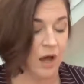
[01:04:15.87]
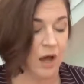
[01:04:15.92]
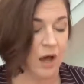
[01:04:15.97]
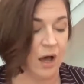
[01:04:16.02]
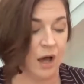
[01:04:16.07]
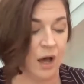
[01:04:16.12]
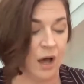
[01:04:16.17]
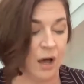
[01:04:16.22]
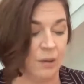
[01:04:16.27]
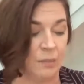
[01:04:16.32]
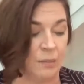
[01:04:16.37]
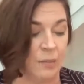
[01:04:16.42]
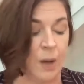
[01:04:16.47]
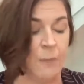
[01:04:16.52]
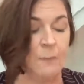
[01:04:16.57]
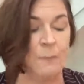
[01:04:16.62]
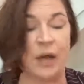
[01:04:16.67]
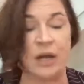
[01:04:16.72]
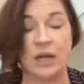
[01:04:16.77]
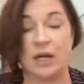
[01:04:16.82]

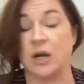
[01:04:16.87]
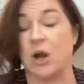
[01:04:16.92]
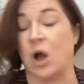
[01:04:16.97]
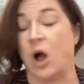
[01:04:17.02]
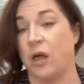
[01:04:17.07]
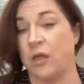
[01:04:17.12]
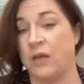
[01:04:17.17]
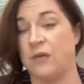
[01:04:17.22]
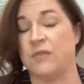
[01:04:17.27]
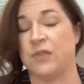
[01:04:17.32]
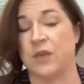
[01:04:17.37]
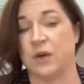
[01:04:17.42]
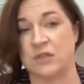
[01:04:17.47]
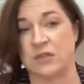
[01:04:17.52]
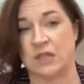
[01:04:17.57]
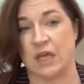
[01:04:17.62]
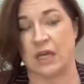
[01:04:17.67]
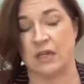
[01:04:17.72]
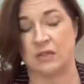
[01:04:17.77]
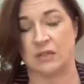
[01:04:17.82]
But in all of
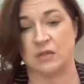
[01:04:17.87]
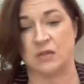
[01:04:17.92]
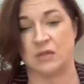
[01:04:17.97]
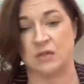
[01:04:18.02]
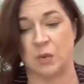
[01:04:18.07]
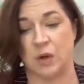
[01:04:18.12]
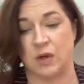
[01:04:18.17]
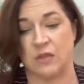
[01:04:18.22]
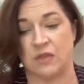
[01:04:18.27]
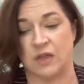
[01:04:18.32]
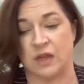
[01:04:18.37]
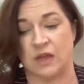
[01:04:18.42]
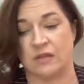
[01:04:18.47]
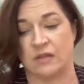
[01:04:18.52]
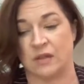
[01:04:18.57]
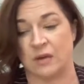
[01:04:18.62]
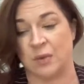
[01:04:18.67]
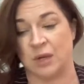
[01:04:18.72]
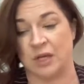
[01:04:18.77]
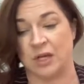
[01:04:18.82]
those cases, one thing
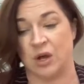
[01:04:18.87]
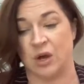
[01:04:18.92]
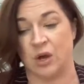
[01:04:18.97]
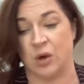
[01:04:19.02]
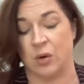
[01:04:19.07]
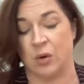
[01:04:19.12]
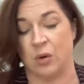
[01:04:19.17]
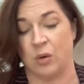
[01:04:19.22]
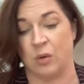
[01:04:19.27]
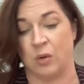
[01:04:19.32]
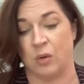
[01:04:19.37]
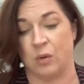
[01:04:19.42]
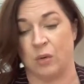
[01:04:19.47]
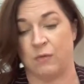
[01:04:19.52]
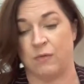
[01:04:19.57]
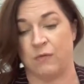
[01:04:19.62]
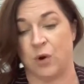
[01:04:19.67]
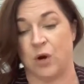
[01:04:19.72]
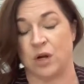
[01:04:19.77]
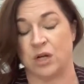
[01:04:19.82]
that we know,
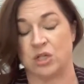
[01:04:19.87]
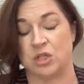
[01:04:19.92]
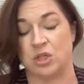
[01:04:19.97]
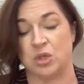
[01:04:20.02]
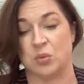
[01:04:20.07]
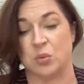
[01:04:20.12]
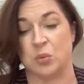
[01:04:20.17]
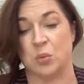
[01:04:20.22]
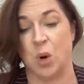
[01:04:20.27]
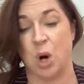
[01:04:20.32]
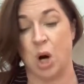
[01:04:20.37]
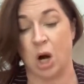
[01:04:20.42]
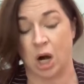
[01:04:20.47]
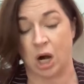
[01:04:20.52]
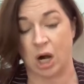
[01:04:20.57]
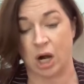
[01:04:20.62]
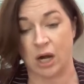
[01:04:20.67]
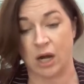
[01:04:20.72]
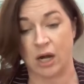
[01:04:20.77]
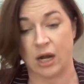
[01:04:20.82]
for it to
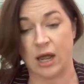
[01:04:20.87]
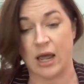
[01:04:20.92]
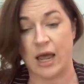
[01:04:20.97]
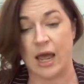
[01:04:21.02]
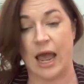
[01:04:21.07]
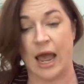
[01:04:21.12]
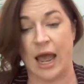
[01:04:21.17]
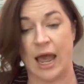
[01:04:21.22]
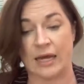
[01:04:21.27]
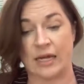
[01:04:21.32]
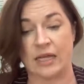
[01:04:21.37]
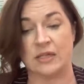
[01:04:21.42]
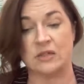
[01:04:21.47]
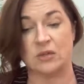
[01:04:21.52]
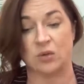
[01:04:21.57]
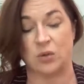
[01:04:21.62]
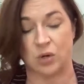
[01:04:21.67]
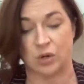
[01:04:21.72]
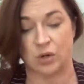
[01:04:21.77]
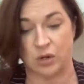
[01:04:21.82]
work, any
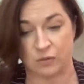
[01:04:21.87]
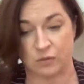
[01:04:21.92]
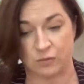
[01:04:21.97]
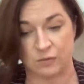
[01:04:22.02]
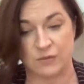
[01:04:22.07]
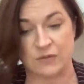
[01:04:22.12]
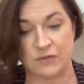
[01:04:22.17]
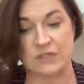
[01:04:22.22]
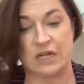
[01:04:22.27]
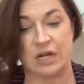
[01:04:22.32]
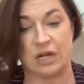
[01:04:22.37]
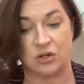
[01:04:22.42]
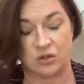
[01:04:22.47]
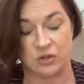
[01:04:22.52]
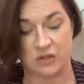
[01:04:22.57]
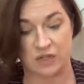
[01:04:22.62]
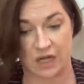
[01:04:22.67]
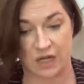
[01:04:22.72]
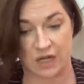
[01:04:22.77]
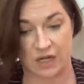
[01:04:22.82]
sort of
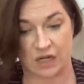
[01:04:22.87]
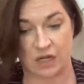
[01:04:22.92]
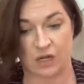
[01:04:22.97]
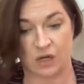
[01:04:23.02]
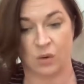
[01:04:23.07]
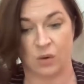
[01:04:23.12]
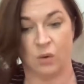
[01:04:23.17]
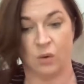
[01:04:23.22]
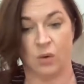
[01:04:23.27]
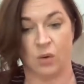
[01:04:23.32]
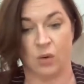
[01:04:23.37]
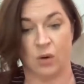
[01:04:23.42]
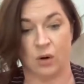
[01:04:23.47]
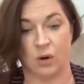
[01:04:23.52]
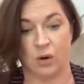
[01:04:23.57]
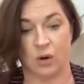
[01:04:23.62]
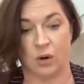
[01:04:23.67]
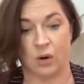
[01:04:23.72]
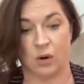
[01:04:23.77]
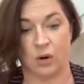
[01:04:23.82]
standard setting
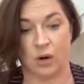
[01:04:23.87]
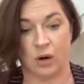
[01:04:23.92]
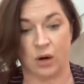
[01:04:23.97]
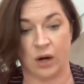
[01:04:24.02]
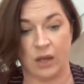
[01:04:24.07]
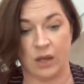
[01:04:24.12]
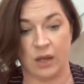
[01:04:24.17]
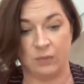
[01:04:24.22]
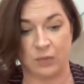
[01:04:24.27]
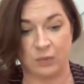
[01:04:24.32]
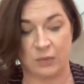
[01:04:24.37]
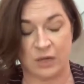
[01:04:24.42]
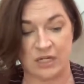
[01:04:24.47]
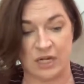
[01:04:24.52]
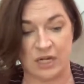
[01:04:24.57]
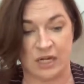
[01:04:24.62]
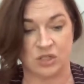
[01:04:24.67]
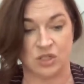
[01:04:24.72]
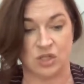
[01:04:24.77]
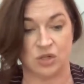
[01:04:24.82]
or
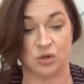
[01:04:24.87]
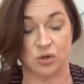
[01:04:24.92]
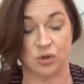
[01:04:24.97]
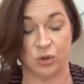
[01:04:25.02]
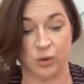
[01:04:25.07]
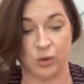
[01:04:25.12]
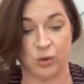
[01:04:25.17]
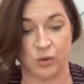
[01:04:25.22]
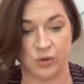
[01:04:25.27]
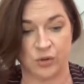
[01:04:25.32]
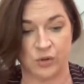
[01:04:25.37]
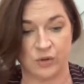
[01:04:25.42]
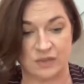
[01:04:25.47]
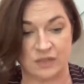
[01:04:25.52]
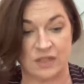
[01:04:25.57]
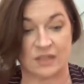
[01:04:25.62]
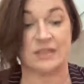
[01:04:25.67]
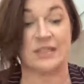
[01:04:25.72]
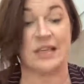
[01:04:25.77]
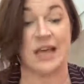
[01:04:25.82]
implementation or
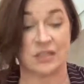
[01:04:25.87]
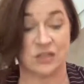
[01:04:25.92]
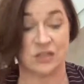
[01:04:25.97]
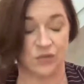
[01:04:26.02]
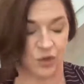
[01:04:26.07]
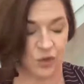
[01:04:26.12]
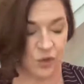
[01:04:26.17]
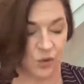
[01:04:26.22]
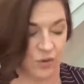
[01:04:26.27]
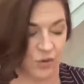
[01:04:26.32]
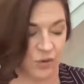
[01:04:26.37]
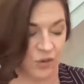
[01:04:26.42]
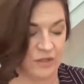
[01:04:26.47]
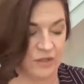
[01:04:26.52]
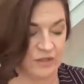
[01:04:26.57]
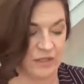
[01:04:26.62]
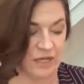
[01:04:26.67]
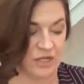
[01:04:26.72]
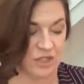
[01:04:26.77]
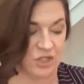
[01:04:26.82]
successful
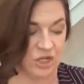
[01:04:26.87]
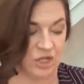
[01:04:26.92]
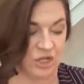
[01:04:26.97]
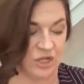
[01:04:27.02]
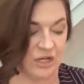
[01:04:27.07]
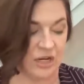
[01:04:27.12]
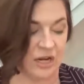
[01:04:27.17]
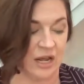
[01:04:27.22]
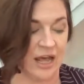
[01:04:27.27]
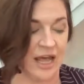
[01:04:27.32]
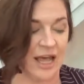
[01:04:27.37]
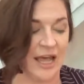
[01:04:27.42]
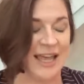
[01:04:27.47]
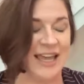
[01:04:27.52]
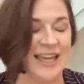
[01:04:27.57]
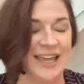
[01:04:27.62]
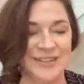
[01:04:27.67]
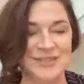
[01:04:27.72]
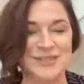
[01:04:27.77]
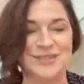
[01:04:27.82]
localization,
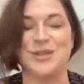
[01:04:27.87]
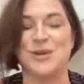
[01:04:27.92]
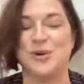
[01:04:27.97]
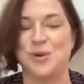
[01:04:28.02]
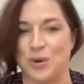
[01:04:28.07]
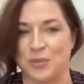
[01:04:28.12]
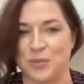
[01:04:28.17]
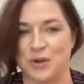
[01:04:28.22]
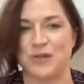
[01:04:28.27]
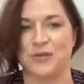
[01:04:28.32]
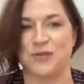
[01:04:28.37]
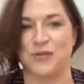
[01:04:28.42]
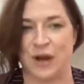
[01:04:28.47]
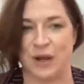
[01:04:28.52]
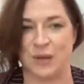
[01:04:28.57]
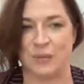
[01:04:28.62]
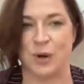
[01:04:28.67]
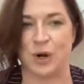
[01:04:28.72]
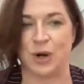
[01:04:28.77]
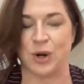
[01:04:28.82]
is the normative
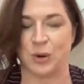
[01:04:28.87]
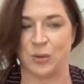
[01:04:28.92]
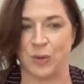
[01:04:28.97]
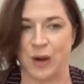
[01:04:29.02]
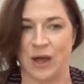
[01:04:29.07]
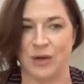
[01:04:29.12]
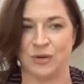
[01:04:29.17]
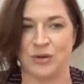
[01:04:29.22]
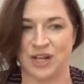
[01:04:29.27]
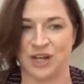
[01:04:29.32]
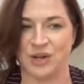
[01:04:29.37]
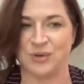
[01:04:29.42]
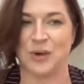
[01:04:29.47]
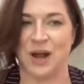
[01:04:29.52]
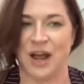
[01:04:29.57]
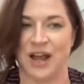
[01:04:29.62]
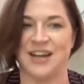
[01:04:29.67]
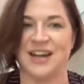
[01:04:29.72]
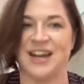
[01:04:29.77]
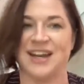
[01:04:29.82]
framework around it,
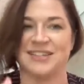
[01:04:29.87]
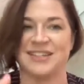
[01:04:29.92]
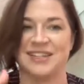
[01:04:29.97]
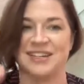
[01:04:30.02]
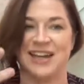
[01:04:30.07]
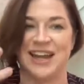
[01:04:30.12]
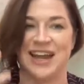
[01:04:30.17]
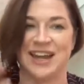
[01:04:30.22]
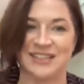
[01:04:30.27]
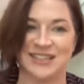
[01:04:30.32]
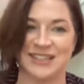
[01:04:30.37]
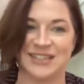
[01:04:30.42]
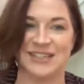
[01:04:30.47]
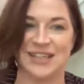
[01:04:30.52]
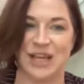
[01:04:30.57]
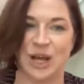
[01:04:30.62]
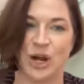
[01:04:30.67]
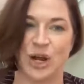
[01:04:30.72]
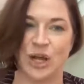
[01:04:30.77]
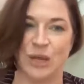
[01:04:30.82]
right? It's a
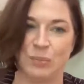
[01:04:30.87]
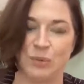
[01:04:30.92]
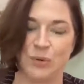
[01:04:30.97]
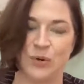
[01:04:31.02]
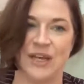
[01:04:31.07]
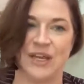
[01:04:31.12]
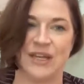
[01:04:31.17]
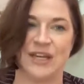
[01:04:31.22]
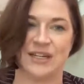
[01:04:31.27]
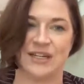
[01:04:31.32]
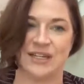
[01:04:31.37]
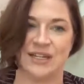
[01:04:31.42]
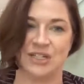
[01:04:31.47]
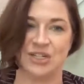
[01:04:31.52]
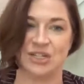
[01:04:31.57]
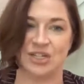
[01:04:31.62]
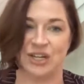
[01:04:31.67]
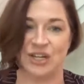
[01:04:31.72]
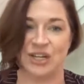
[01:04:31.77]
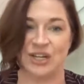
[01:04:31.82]
necessary
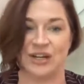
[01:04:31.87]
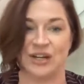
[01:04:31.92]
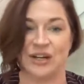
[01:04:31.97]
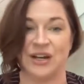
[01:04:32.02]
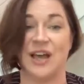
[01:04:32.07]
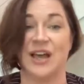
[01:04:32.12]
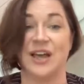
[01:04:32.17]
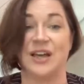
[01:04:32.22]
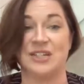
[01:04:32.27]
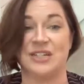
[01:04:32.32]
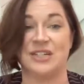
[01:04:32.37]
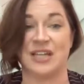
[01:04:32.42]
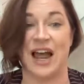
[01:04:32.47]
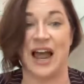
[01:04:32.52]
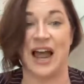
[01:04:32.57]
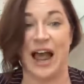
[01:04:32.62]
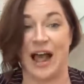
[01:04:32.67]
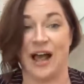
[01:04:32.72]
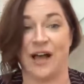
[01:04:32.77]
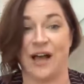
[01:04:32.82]
precondition to
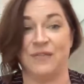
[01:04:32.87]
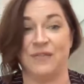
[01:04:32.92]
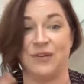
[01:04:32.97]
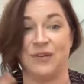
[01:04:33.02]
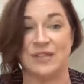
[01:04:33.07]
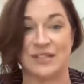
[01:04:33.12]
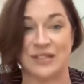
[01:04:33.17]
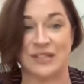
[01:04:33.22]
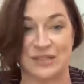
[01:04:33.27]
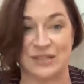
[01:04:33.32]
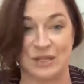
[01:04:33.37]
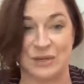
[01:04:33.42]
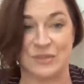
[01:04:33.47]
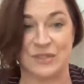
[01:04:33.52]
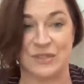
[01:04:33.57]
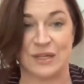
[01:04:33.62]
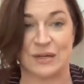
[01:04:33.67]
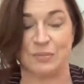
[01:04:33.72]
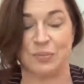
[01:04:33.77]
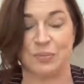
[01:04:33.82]
have
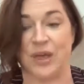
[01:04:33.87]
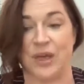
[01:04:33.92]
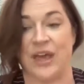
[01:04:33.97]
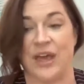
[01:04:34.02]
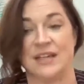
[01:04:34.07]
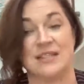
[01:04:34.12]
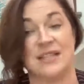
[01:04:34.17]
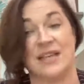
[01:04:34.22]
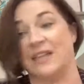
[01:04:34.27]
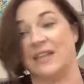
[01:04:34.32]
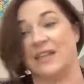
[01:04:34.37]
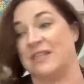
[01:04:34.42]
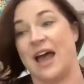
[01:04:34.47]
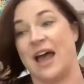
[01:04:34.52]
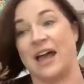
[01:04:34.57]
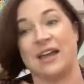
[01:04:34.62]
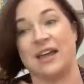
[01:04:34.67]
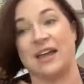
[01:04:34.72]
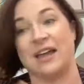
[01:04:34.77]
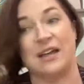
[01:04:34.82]
systems in place. And
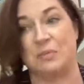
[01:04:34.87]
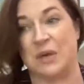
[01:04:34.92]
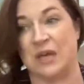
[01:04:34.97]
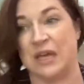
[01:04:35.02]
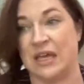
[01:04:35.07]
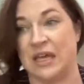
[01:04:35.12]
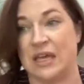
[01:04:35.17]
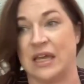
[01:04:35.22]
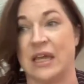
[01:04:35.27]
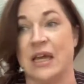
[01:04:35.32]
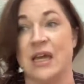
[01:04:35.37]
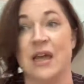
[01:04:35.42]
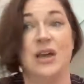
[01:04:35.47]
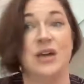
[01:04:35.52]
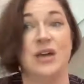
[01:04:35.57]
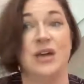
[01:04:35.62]
that can be,